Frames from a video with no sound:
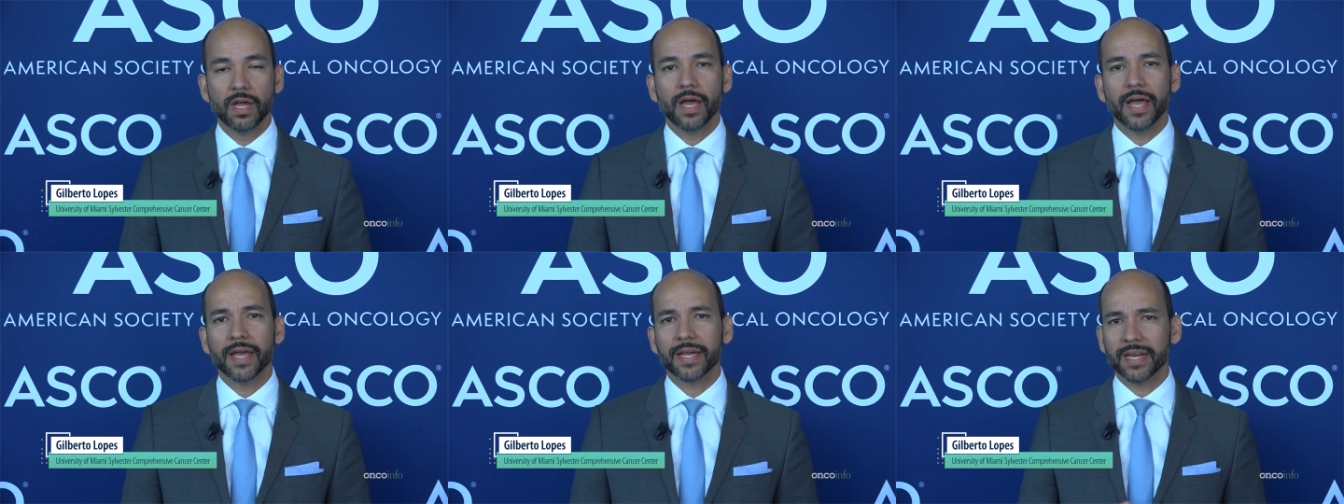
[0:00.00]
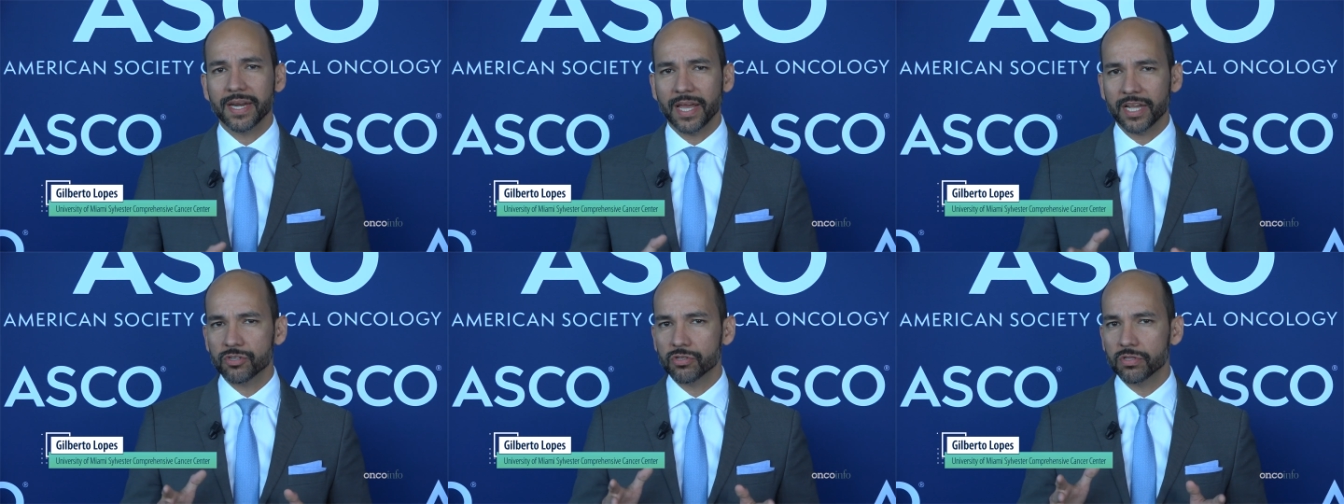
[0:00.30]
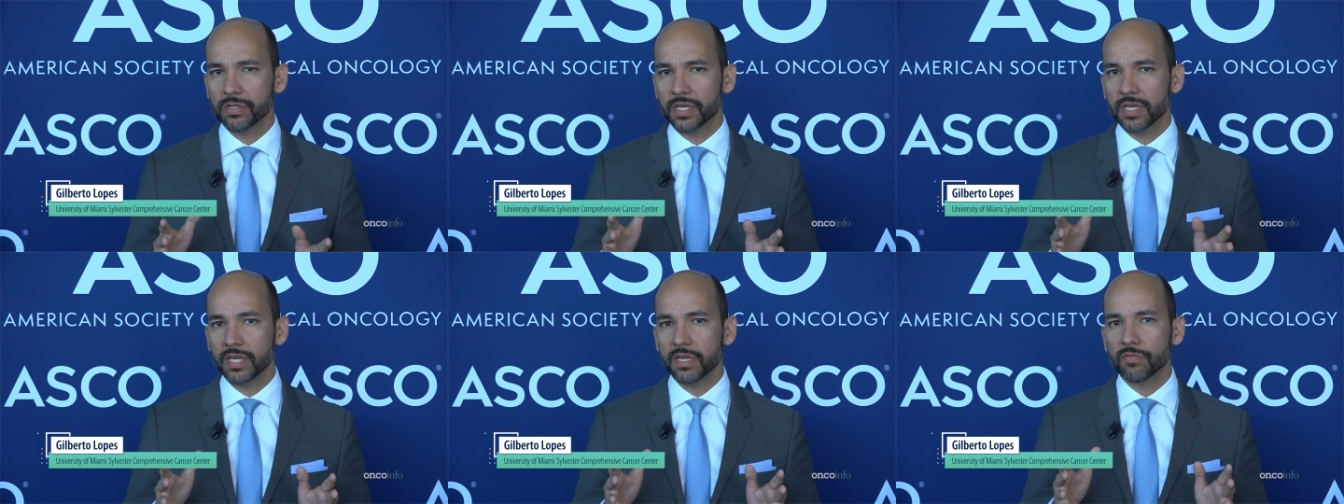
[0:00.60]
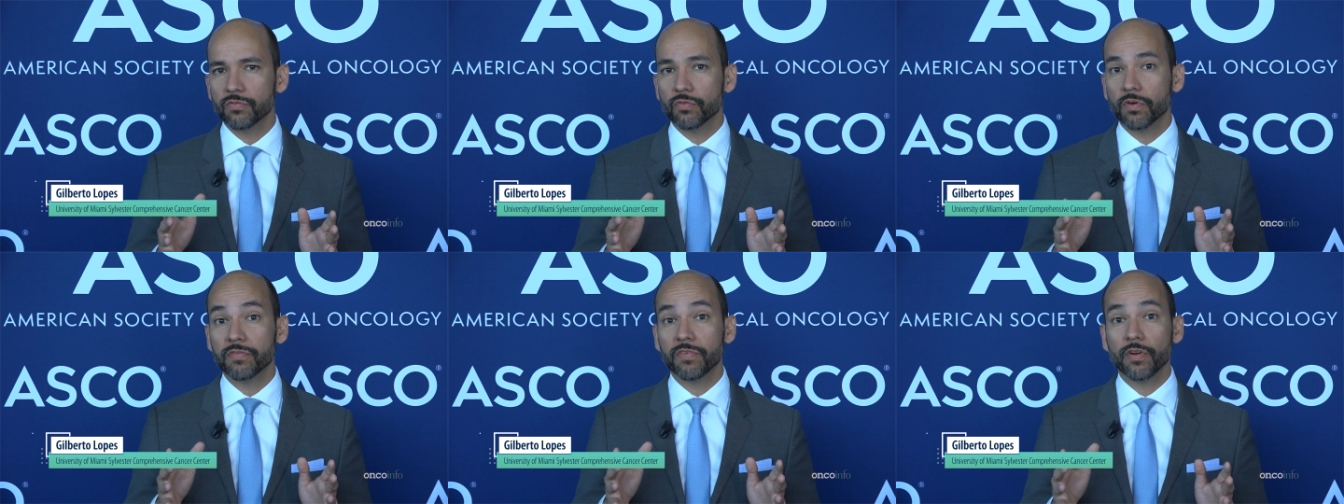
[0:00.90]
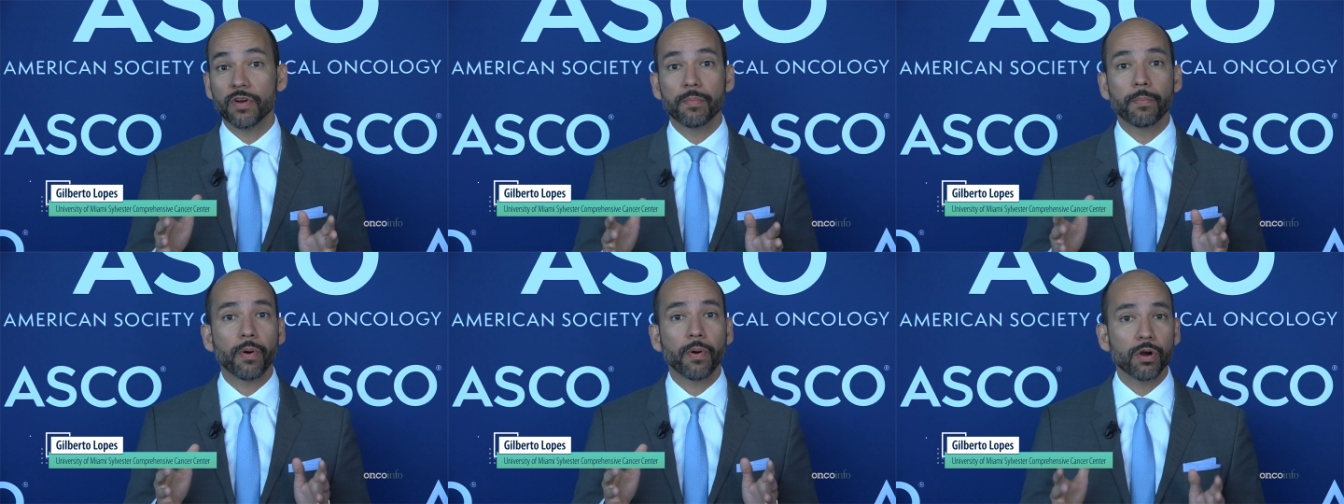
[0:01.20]
I can actually give you a
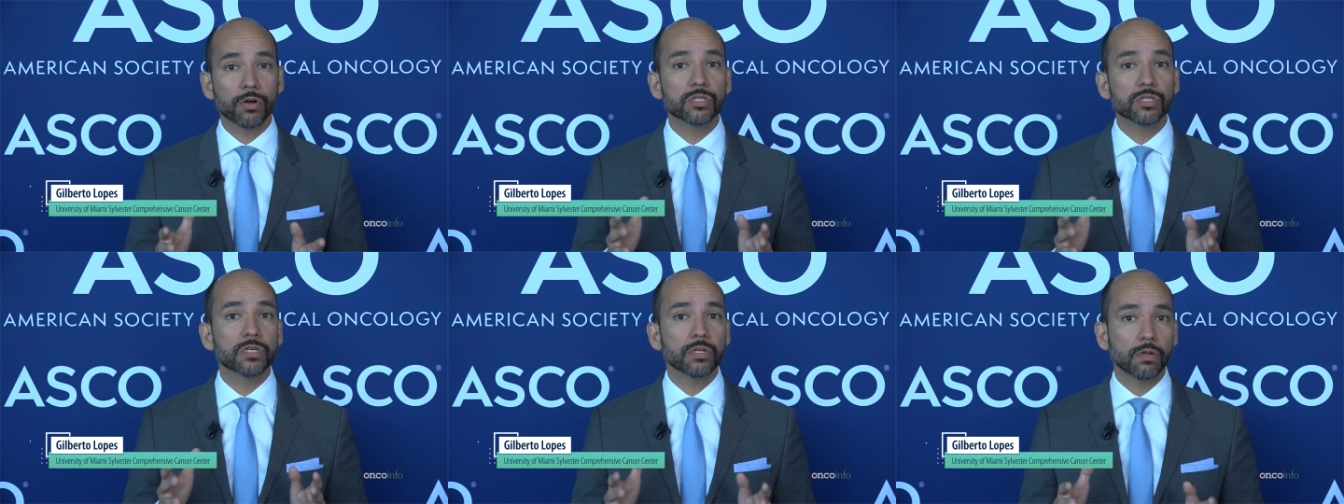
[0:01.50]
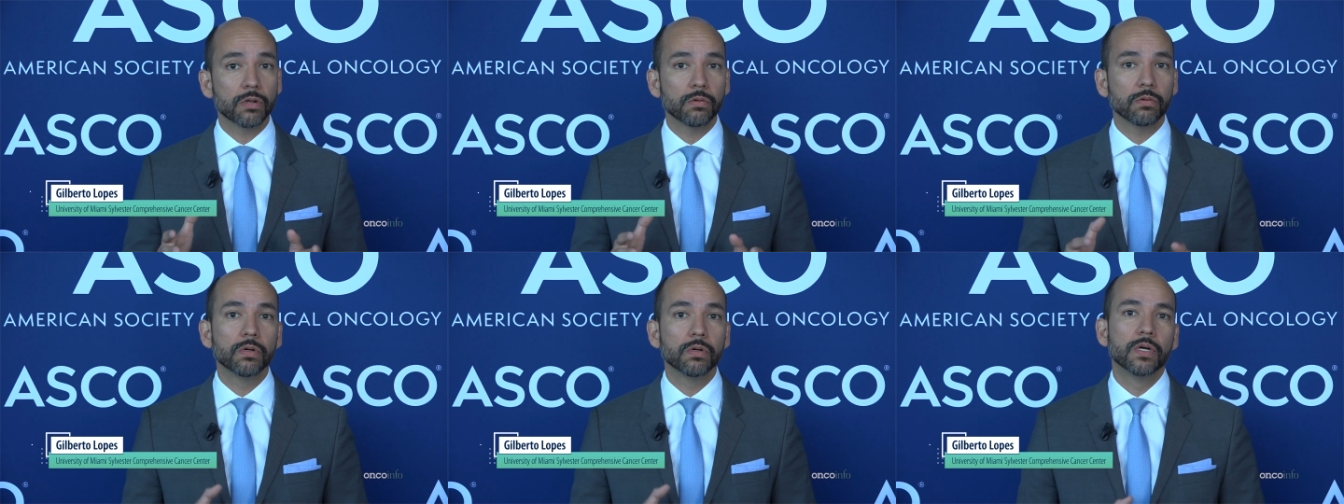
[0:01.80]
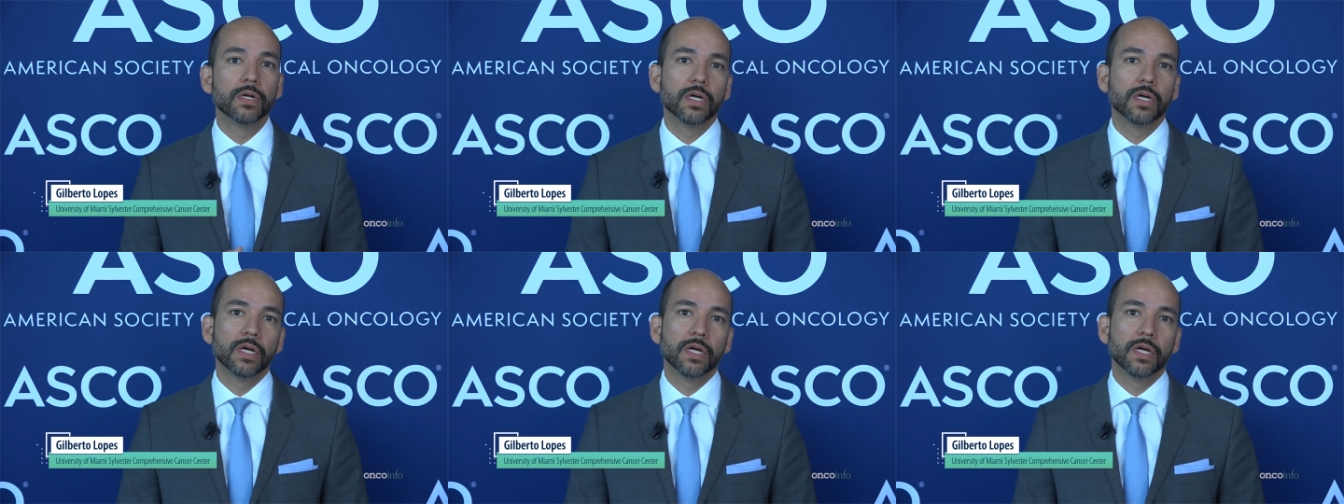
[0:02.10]
very personal